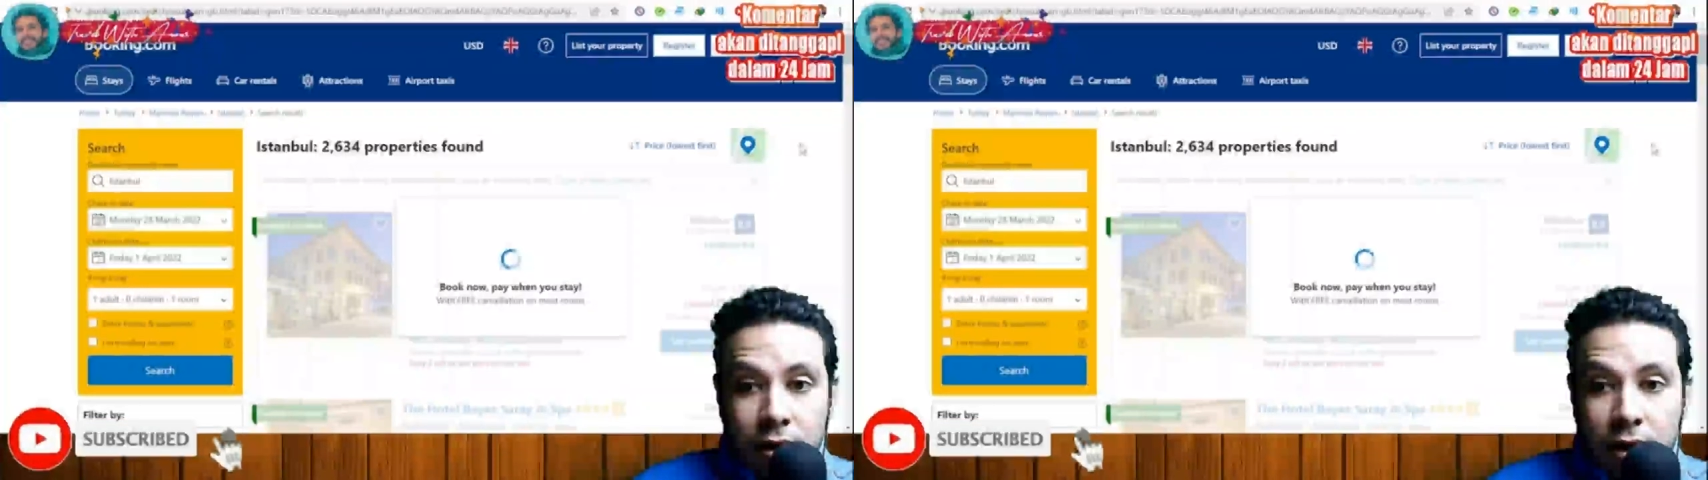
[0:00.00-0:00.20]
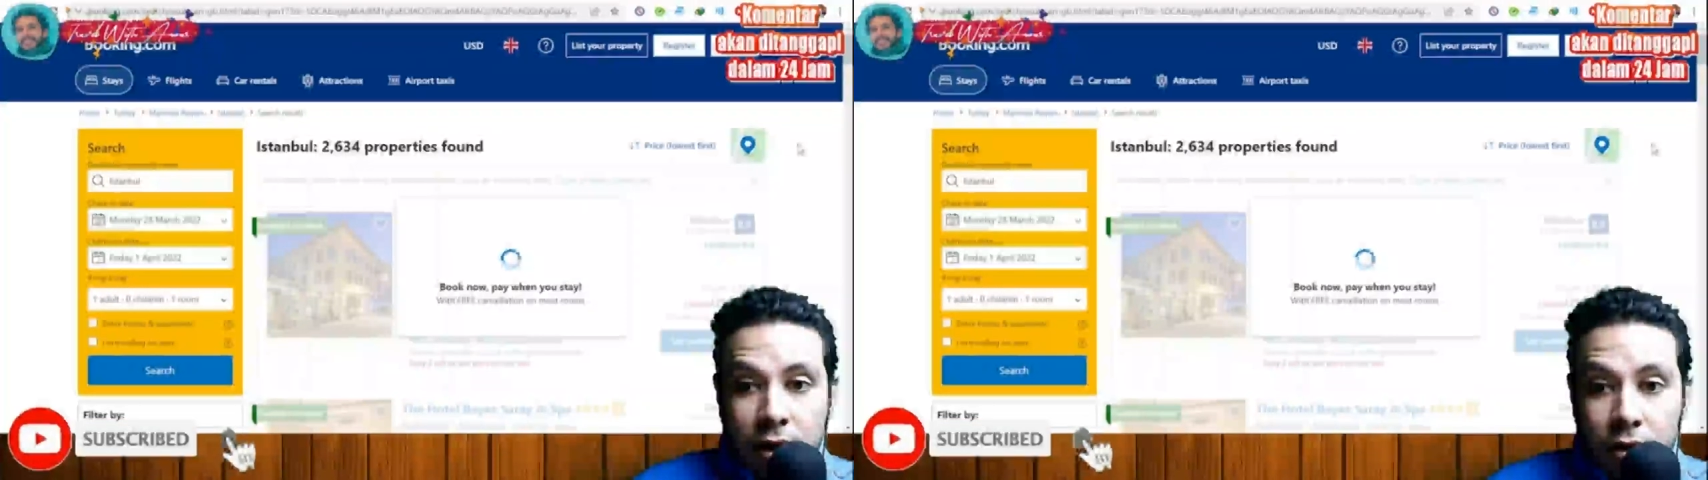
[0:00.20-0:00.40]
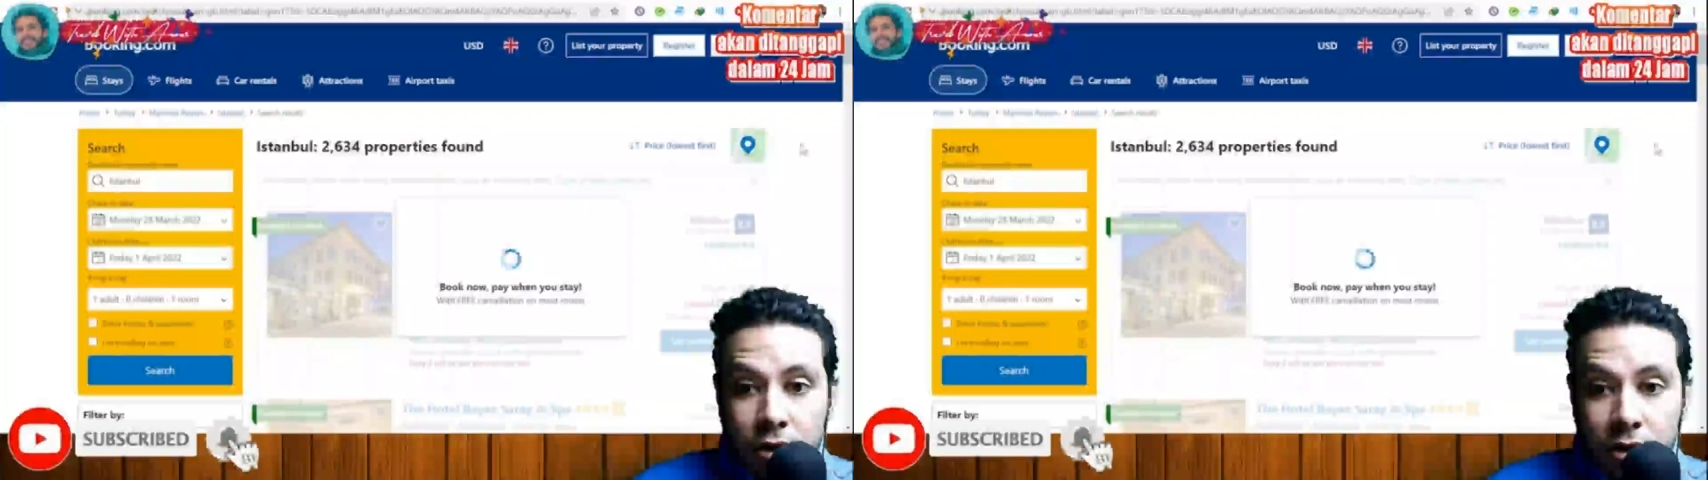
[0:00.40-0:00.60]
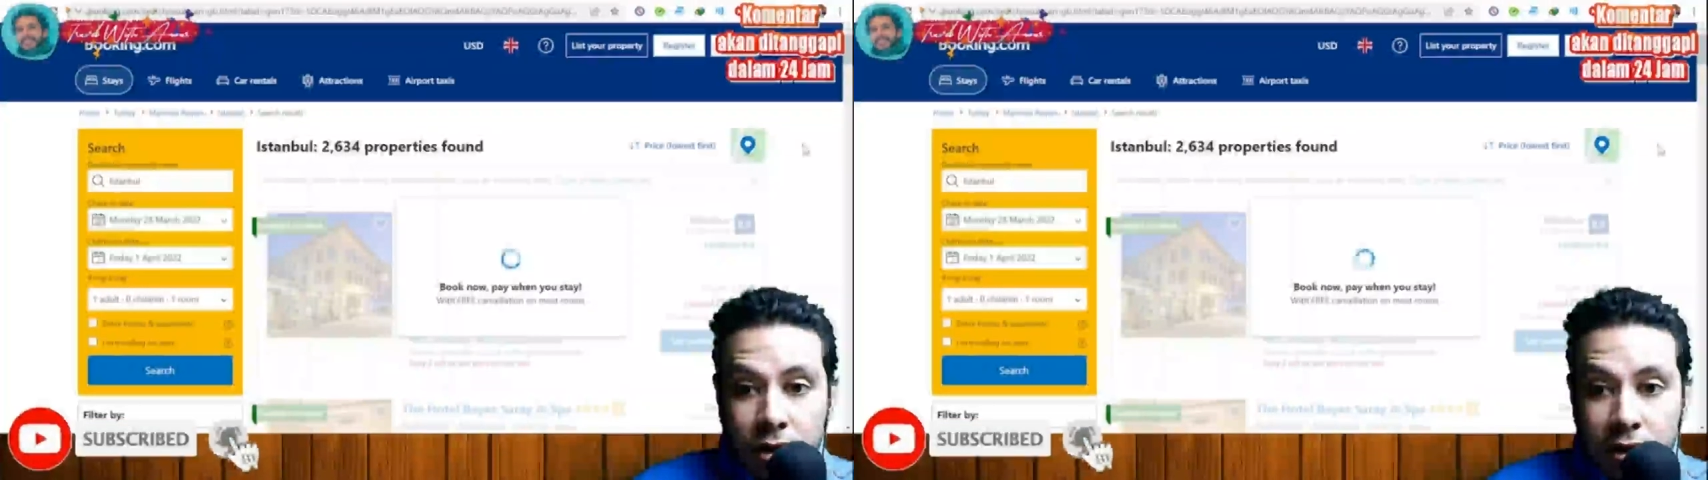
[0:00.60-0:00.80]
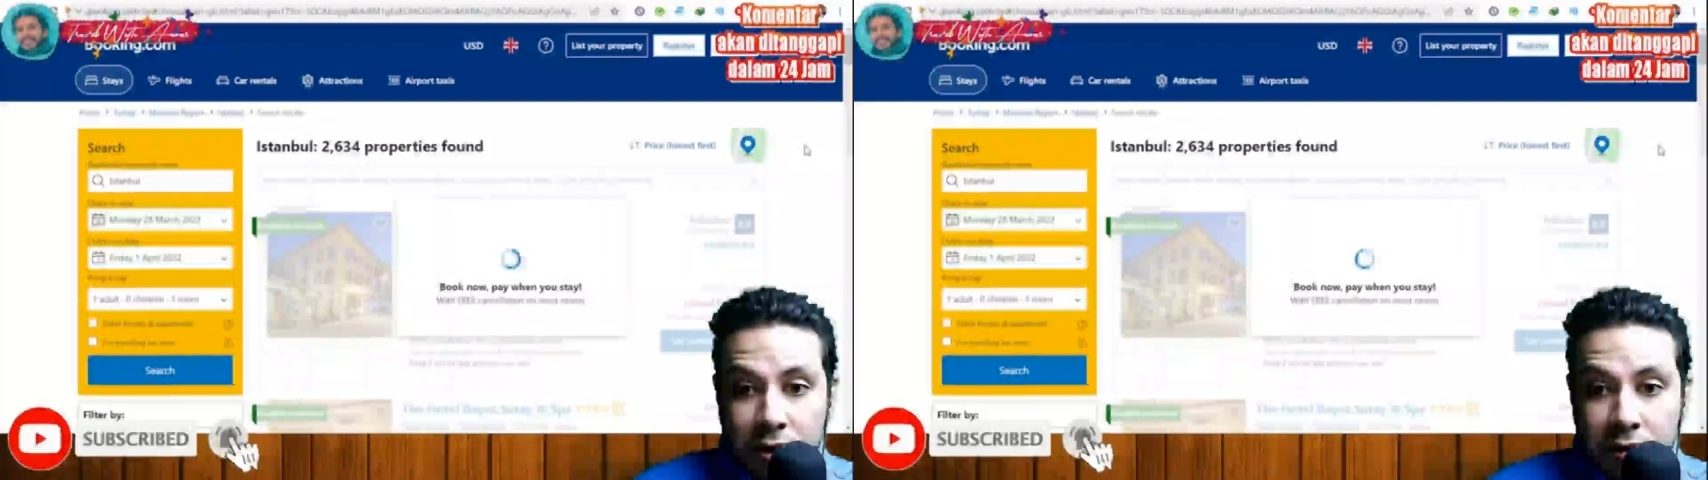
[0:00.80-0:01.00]
lowest
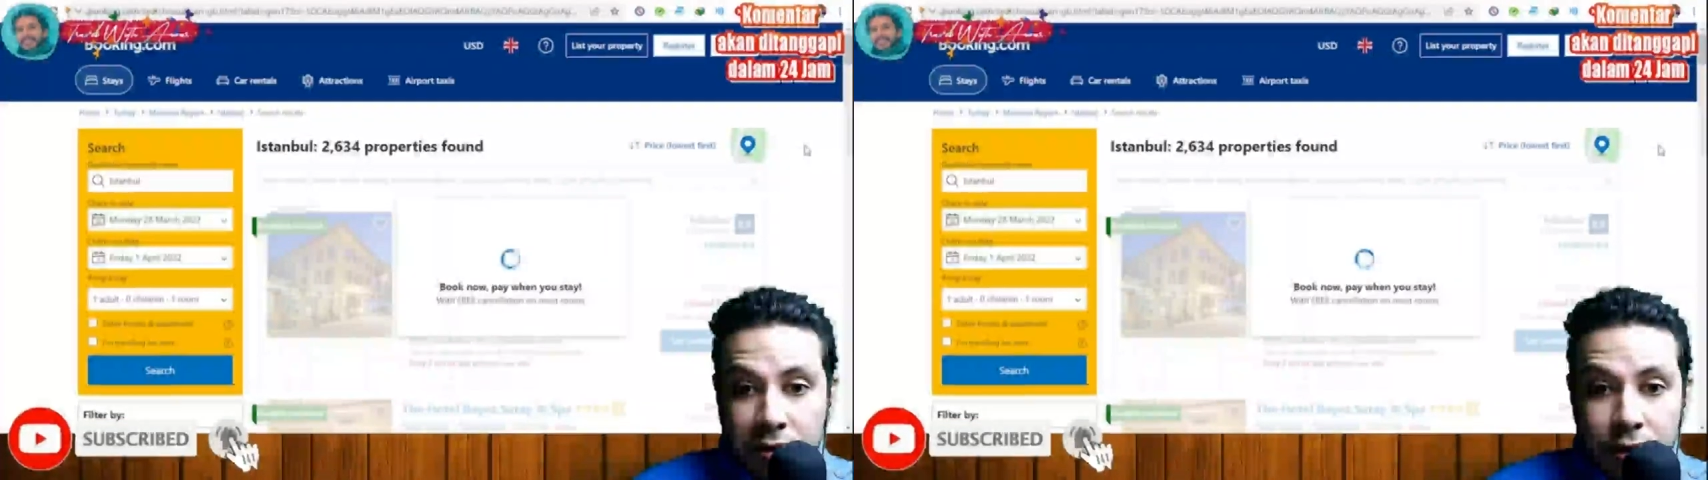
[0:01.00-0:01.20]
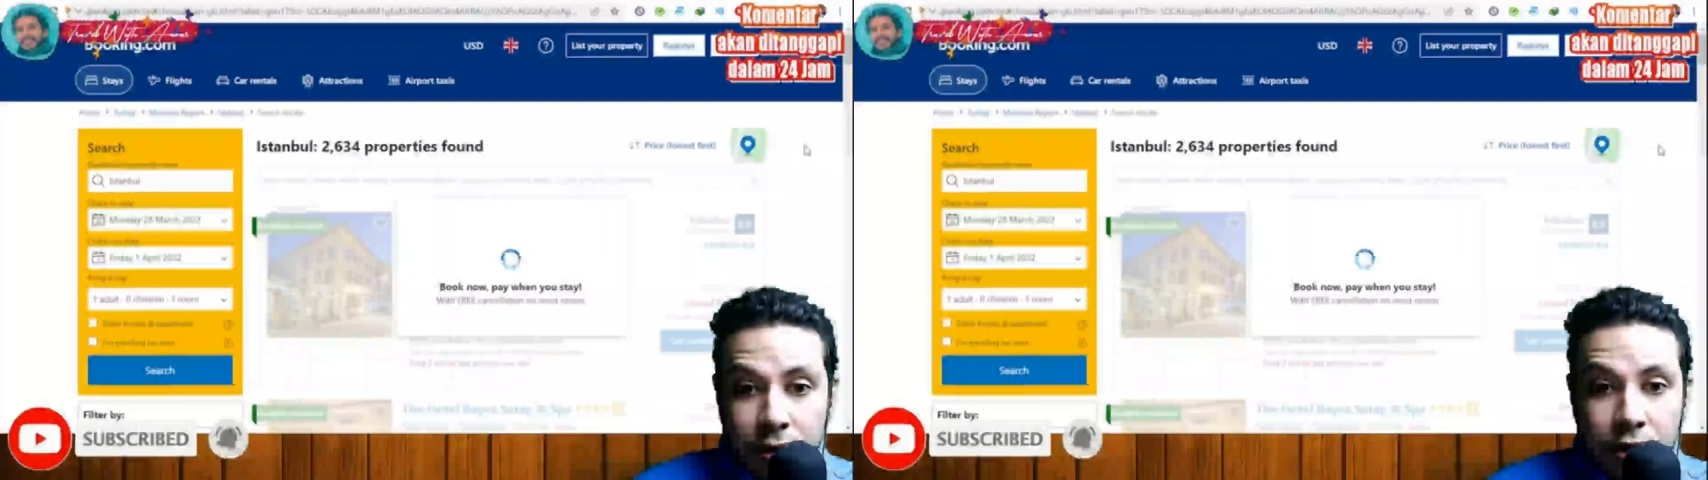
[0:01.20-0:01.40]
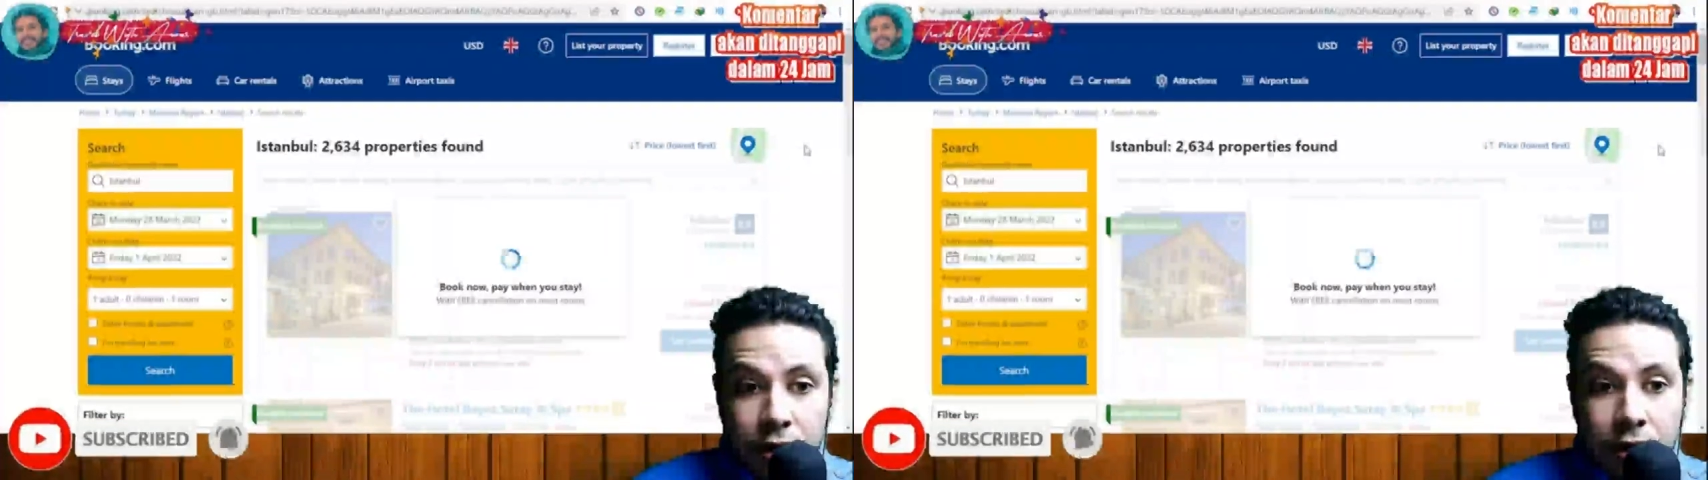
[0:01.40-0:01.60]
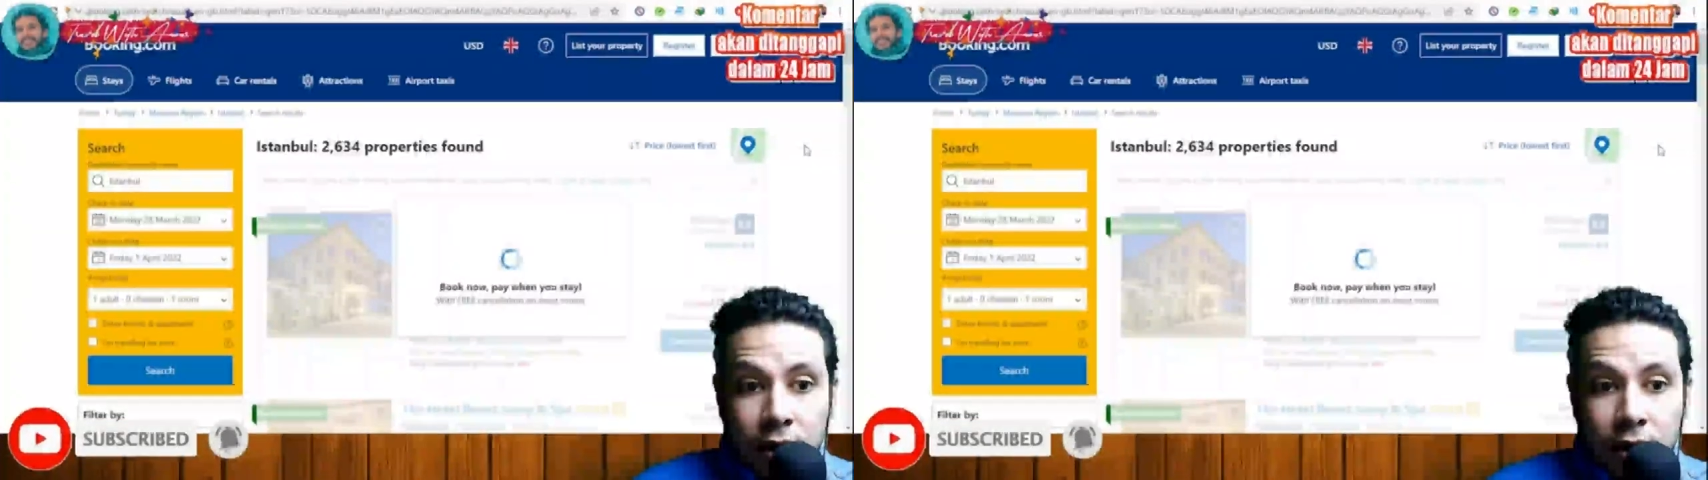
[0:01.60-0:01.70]
first